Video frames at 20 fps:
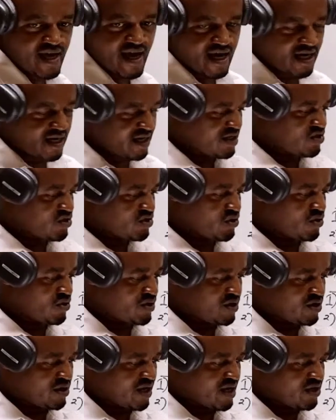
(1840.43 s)
are
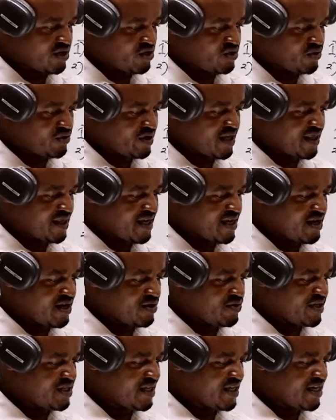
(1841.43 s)
told during the year
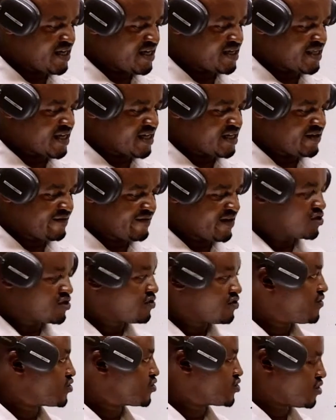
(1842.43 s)
which ended 31st
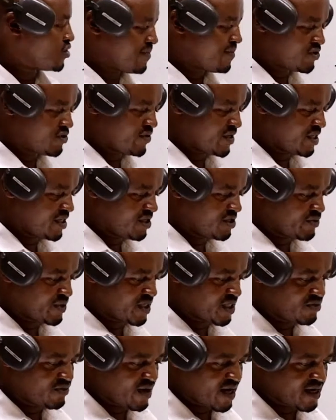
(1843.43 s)
of October
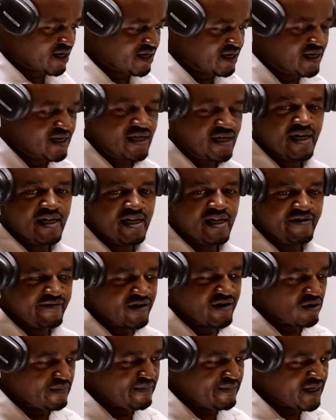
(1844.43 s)
2021,
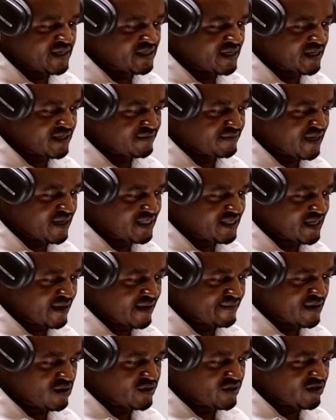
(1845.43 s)
development expenditure
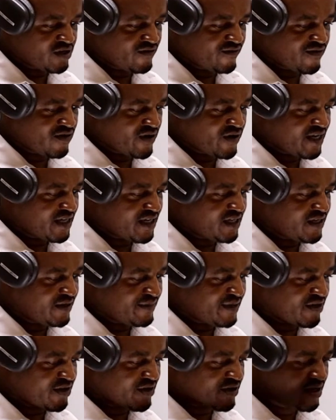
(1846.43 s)
amounted to 480
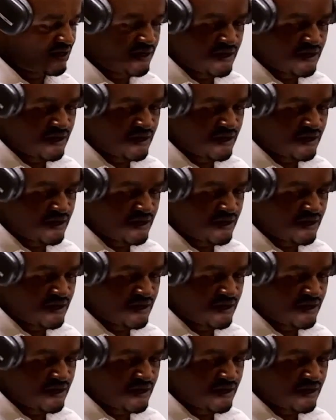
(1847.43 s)
million,